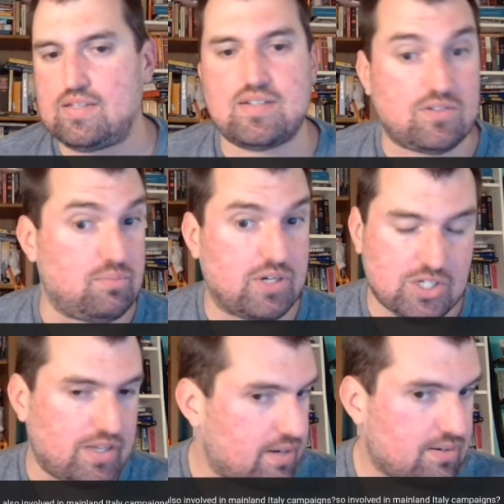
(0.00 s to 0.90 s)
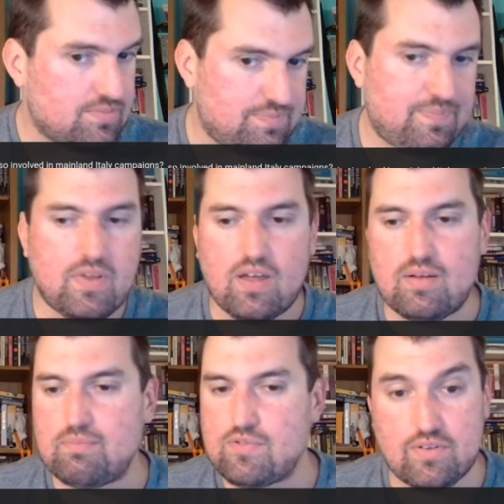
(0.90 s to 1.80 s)
That's not until much later.
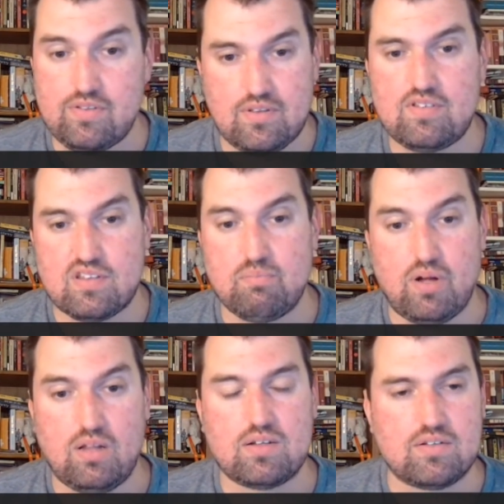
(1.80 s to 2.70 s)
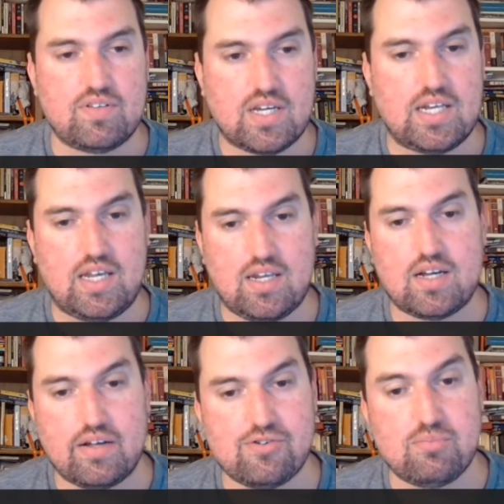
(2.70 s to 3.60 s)
So that's the bulk of the Canadian
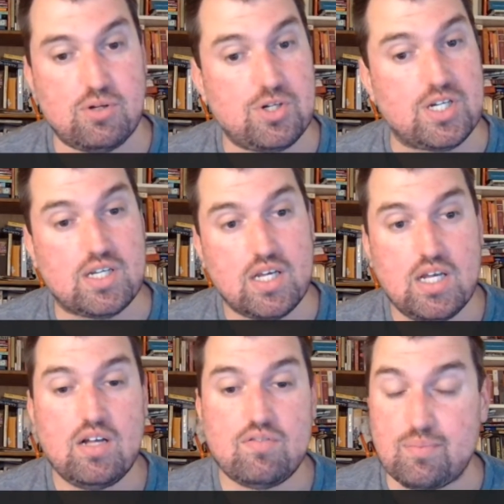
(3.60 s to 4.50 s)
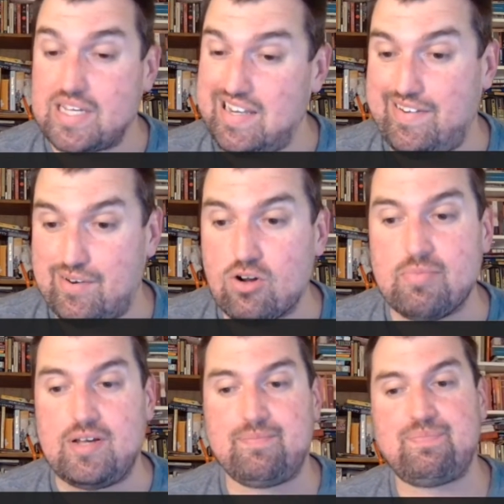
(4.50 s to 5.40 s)
contribution from the Canadian
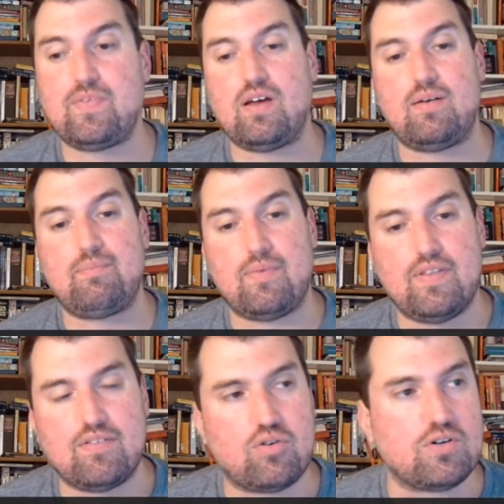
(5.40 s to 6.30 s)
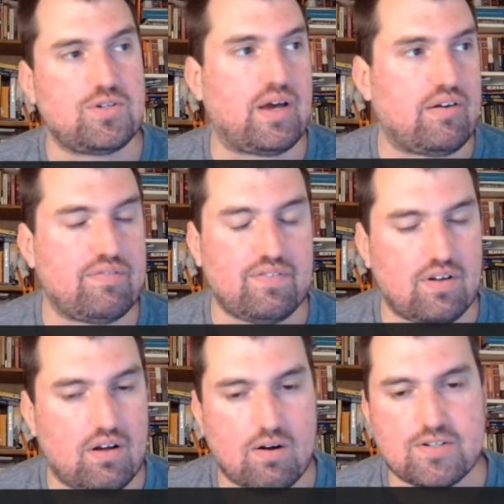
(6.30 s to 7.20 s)
Army. And then, of course, you have
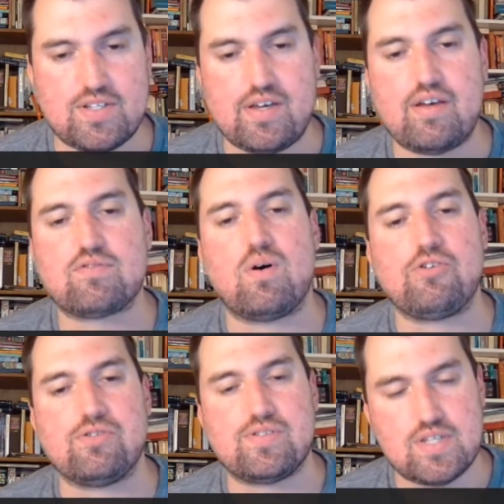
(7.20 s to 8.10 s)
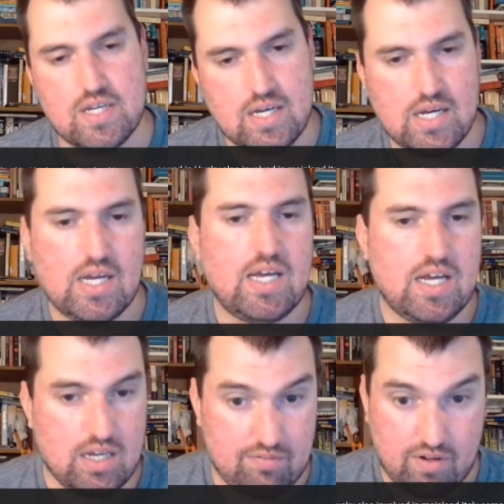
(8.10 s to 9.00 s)
RCAF squadrons
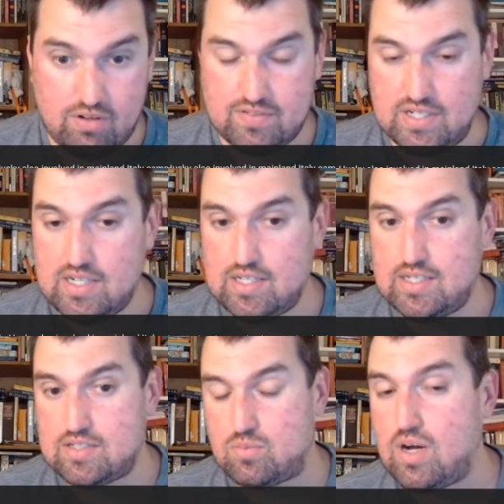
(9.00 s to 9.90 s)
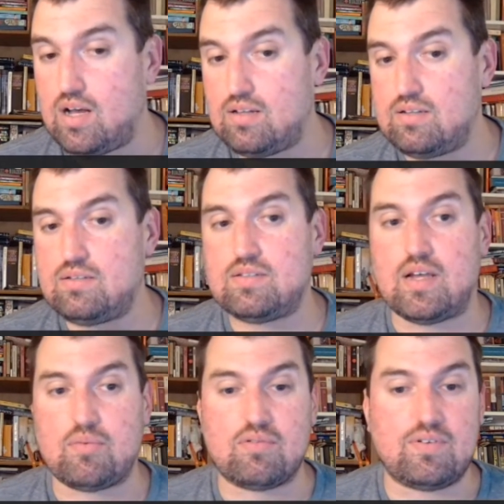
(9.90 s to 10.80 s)
involved in Italy as well
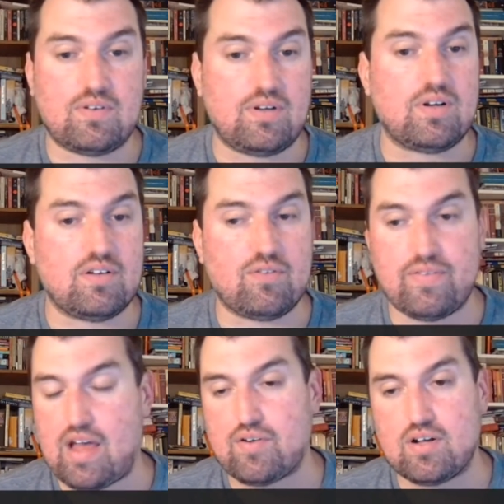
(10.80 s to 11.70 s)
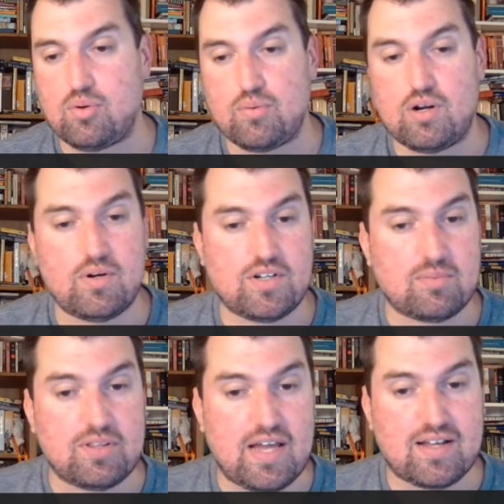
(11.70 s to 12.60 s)
that were, North Africa, but I don't want to talk
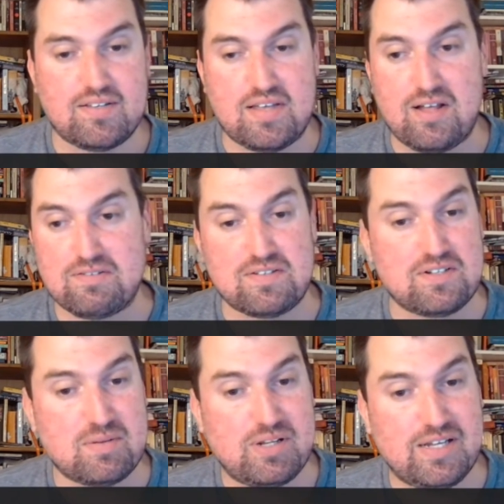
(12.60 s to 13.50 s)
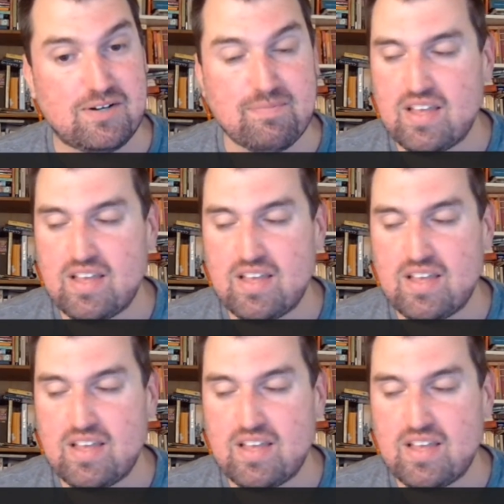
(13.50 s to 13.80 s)
about that because Alex is going to talk about it later.